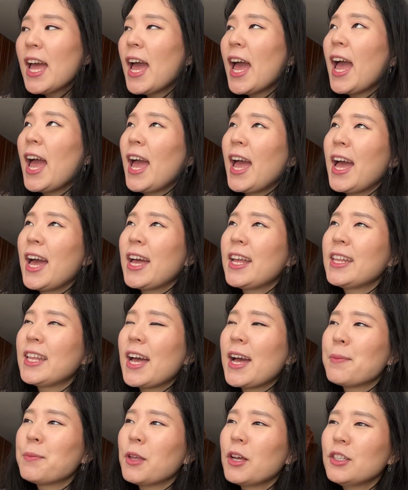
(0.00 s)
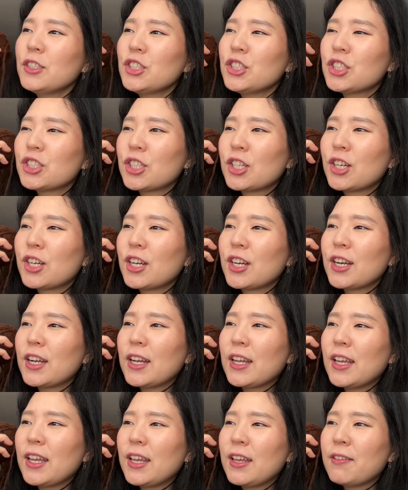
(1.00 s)
And I'm not sure
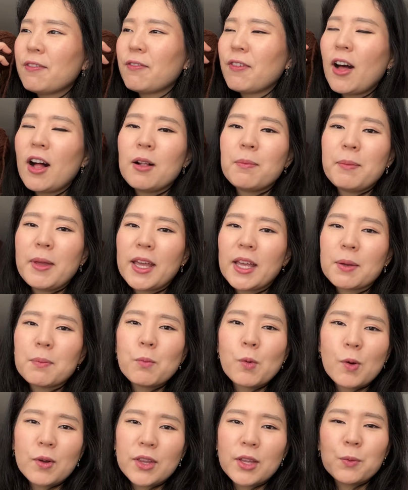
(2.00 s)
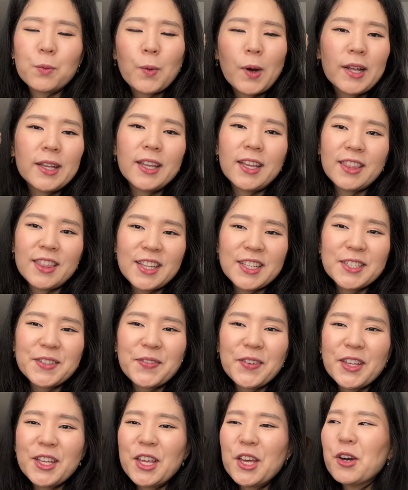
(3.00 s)
if I'll make more than one in this
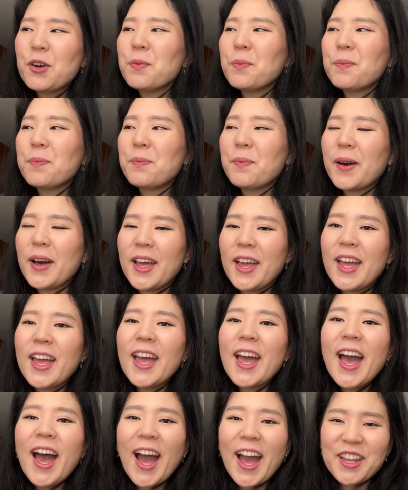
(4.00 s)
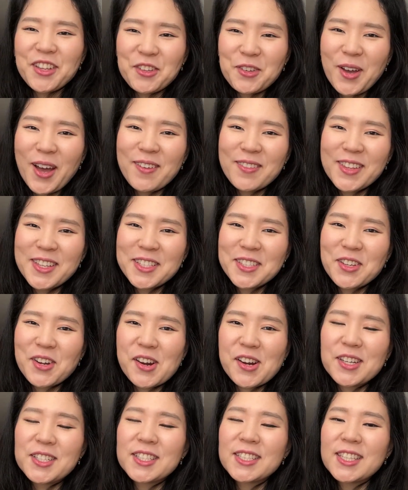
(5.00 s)
video, but I do have these
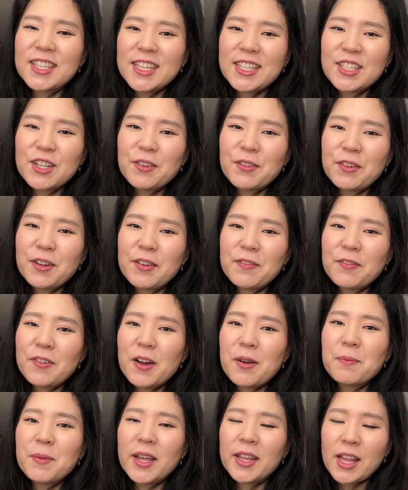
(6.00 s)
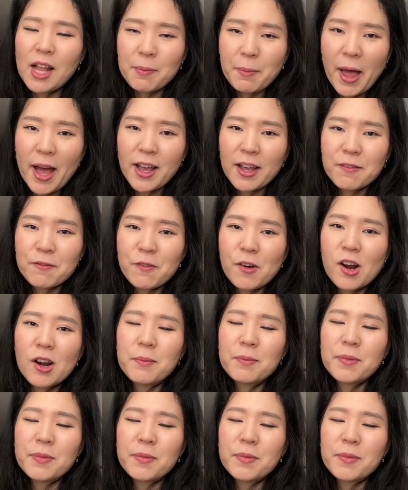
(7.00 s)
yarns. These are from an alpaca farm